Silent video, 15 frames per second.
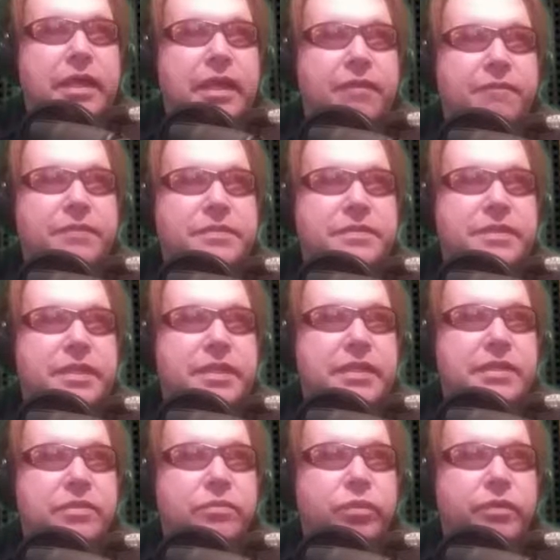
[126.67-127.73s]
if it's
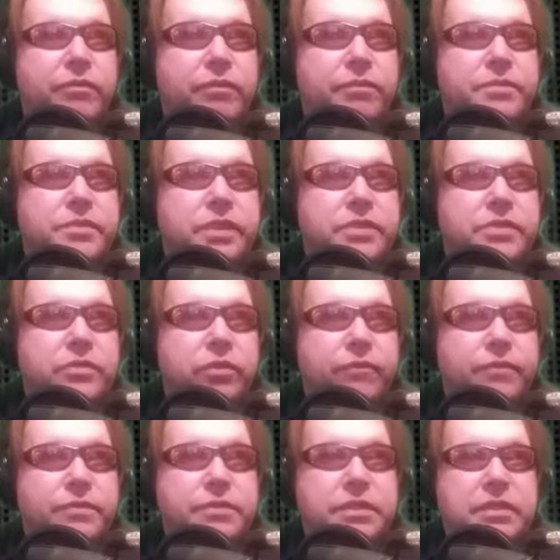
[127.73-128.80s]
in the reverb section or
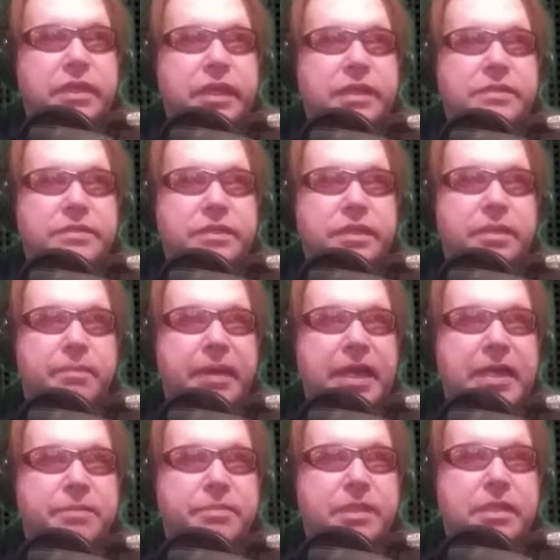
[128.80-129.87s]
if it's in legacy
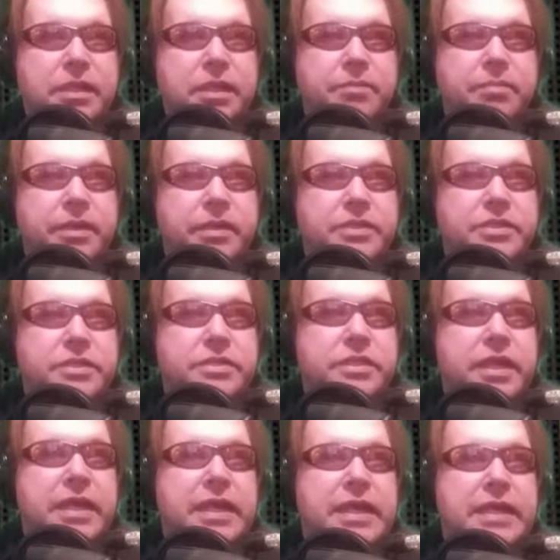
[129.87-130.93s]
compatibility. But
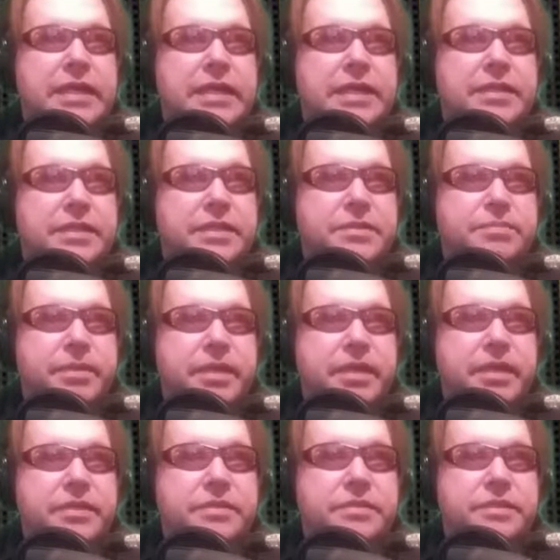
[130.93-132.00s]
just get this,
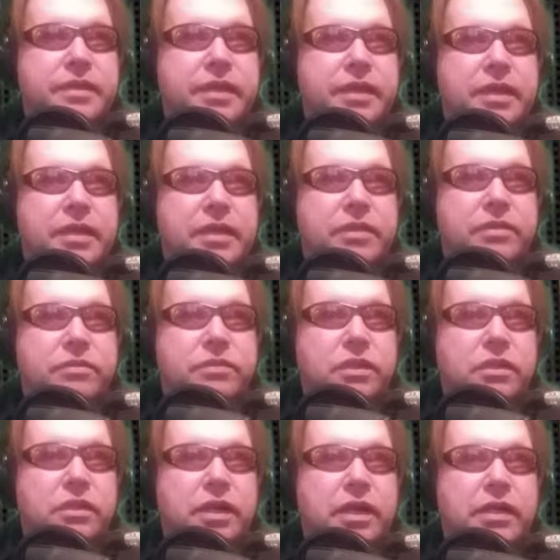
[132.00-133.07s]
because there's a
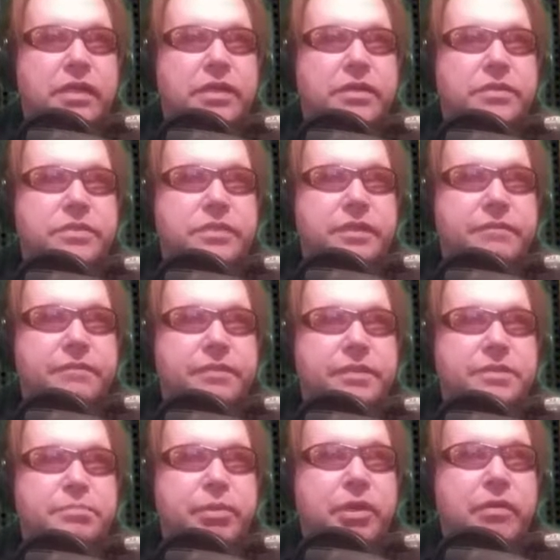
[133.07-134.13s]
lot of good stuff in
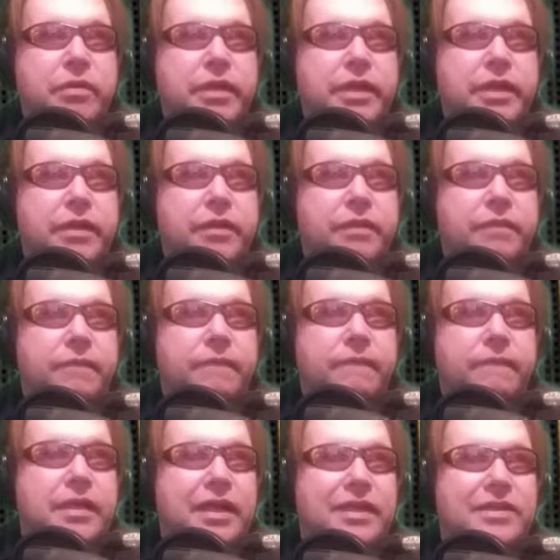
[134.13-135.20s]
this part right here.
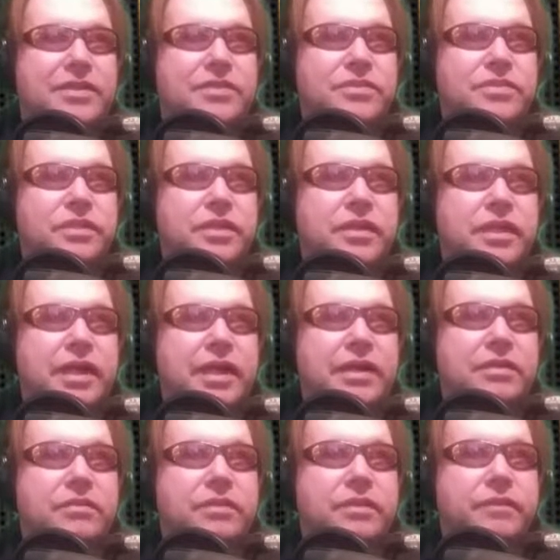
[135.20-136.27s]

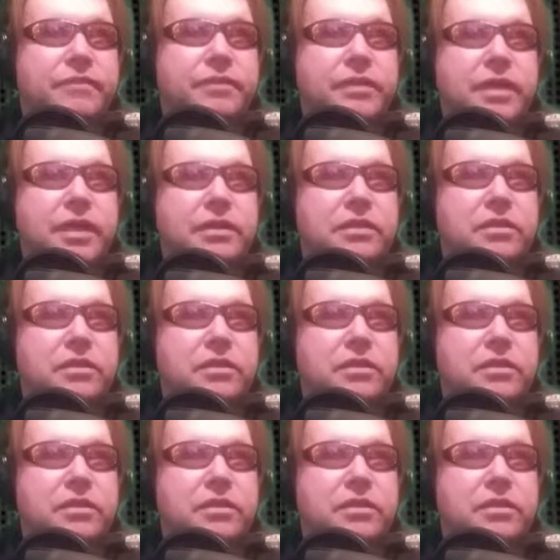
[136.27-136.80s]
If you're not